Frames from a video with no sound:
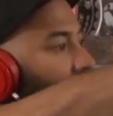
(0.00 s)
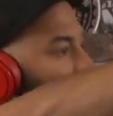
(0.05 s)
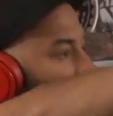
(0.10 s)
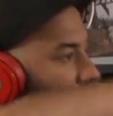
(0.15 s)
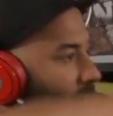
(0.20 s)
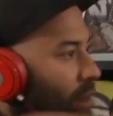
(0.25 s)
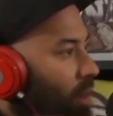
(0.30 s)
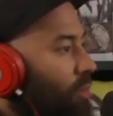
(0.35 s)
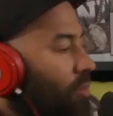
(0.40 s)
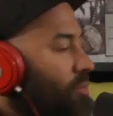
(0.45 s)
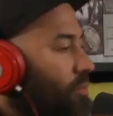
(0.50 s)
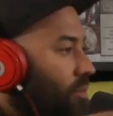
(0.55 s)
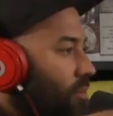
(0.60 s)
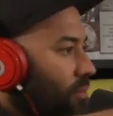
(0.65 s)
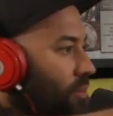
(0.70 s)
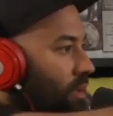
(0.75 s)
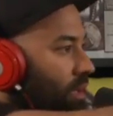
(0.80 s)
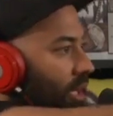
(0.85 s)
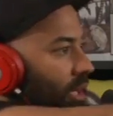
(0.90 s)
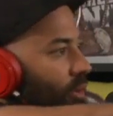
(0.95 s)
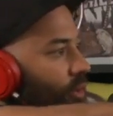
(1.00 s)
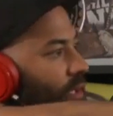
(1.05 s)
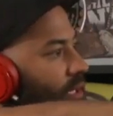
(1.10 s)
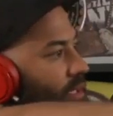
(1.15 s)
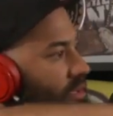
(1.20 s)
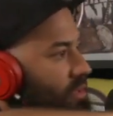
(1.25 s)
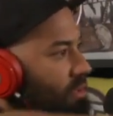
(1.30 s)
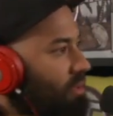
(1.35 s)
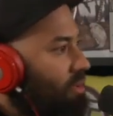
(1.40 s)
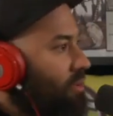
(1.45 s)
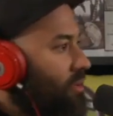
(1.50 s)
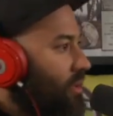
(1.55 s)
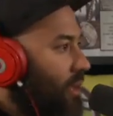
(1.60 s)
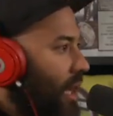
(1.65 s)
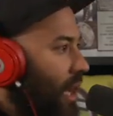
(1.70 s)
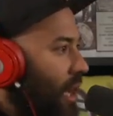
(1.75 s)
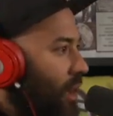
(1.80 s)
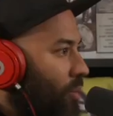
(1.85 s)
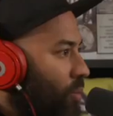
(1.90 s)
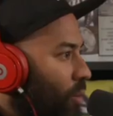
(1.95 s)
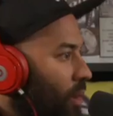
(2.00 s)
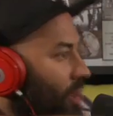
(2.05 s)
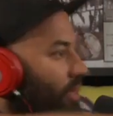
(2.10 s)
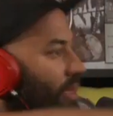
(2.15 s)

about lyrics and where